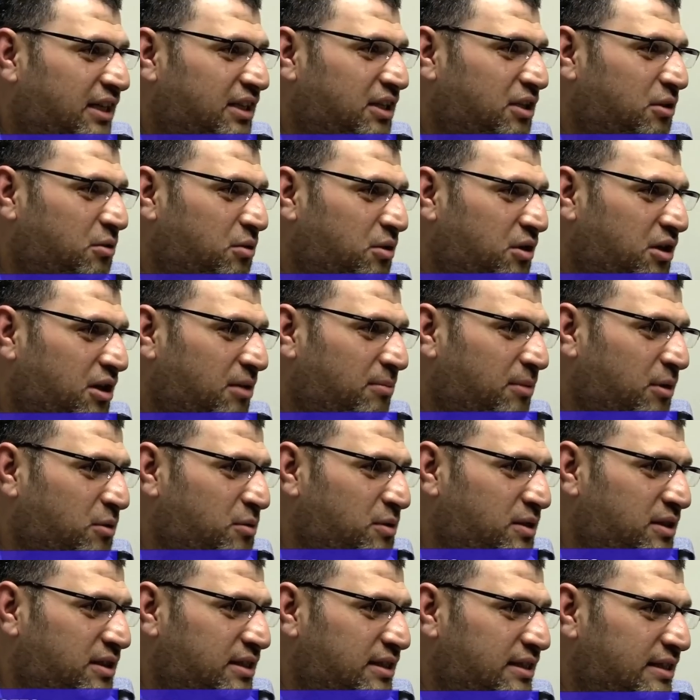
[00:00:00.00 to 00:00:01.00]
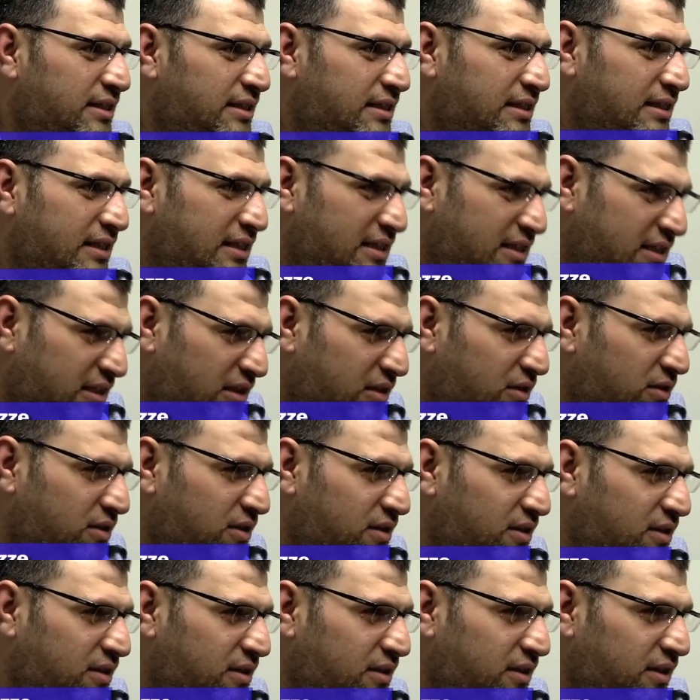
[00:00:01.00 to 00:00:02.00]
and he worked about 6
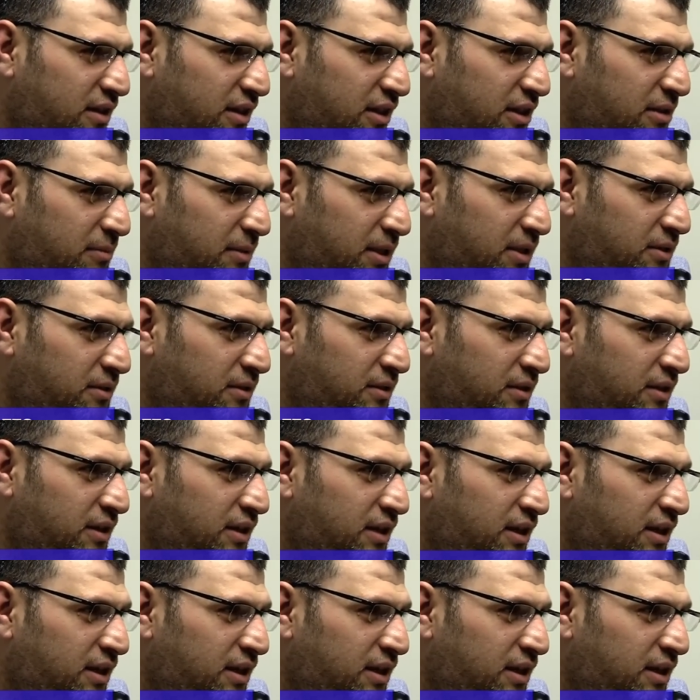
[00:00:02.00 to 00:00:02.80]
years in Lebanon,